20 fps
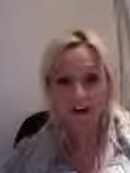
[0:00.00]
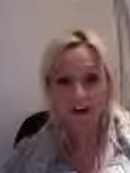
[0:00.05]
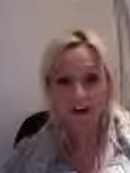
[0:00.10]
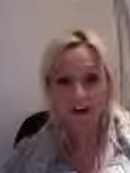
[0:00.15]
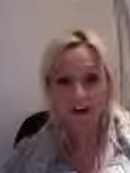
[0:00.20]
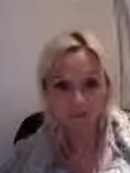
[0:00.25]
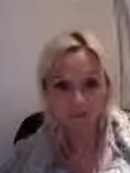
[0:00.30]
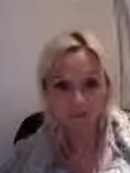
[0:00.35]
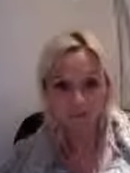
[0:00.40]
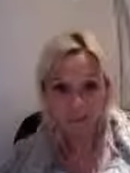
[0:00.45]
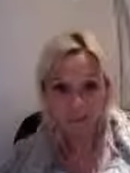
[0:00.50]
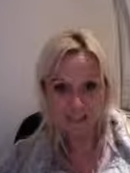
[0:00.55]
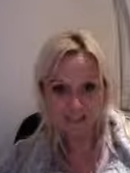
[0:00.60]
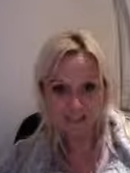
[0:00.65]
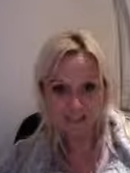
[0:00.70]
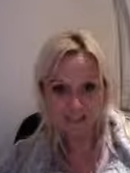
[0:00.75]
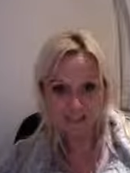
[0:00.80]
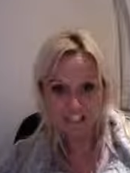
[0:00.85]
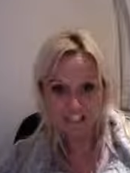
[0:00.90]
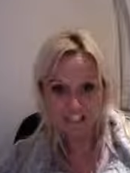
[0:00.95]
and all you can hear
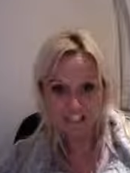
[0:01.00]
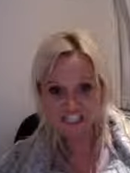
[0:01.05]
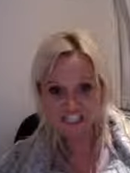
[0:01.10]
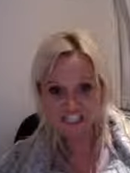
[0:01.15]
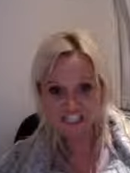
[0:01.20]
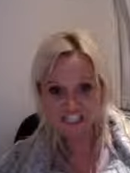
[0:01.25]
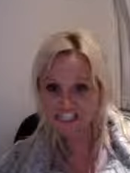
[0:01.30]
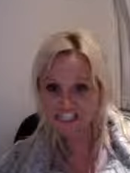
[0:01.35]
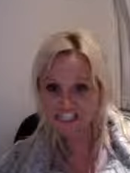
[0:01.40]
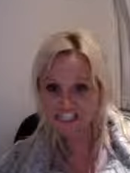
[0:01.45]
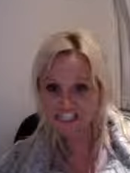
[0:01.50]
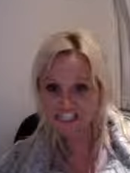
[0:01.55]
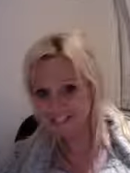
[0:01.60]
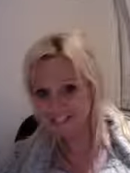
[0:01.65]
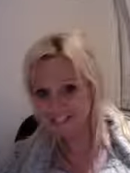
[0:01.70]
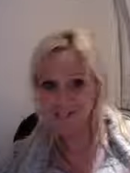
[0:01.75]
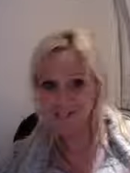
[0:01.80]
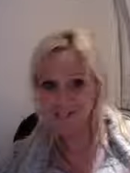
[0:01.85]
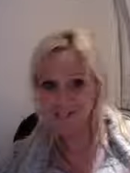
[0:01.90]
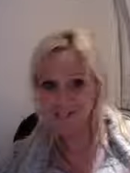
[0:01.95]
is,
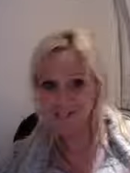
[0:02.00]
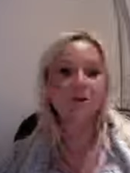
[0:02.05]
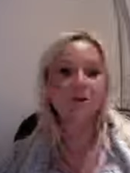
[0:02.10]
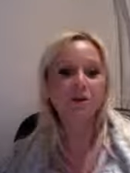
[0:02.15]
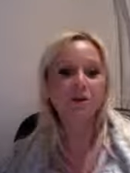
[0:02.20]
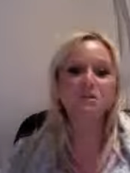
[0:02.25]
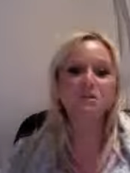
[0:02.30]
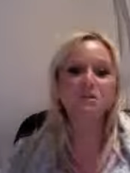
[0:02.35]
this is